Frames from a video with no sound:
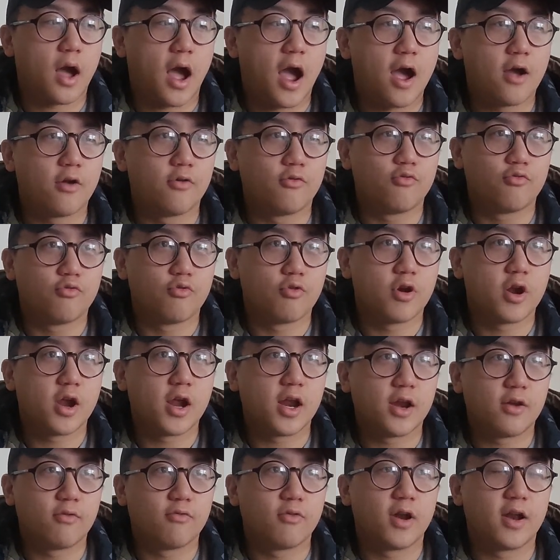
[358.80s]
I
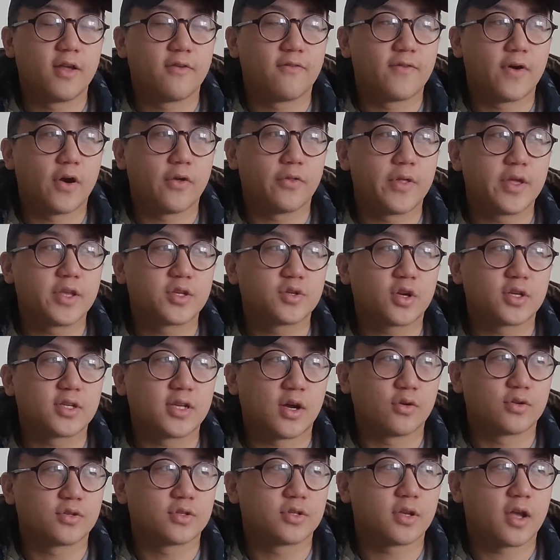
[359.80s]
really, really felt this
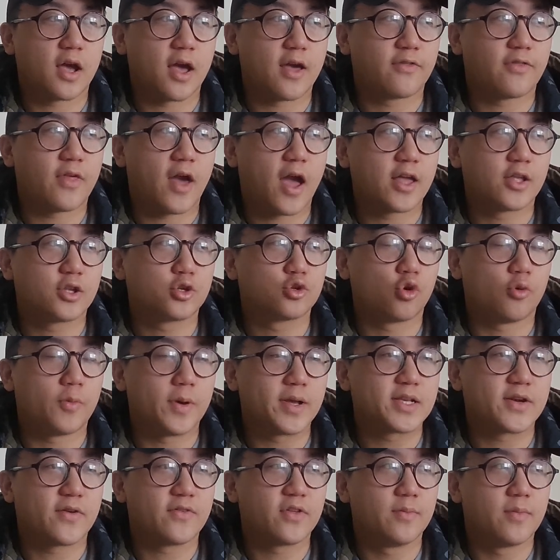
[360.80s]
because I saw
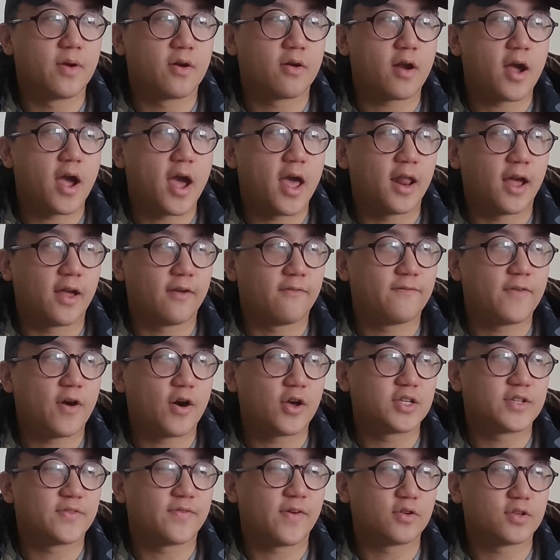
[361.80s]
myself in the mirror and I
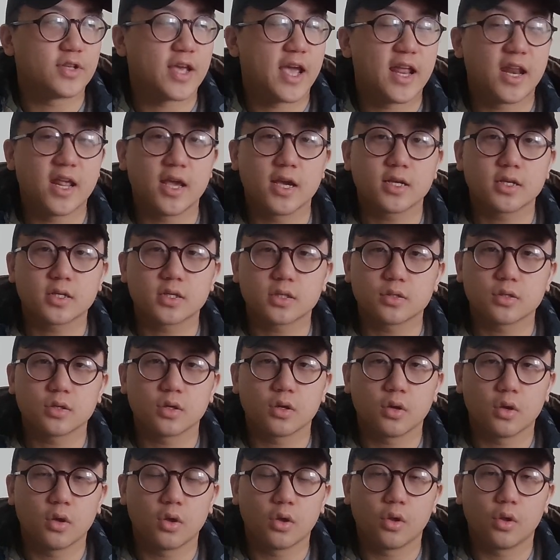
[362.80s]
felt as if I was hideous
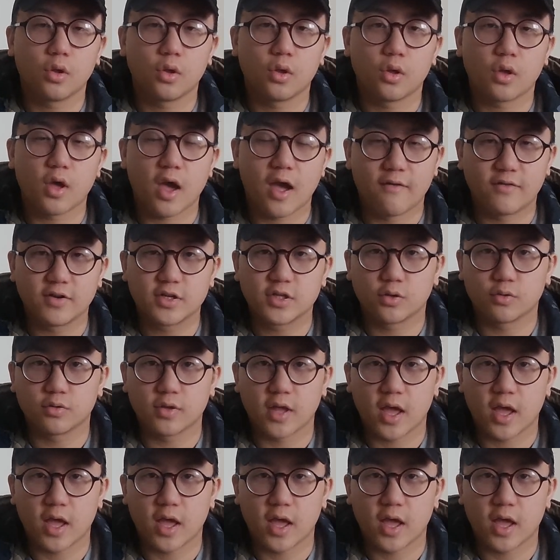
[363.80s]
every single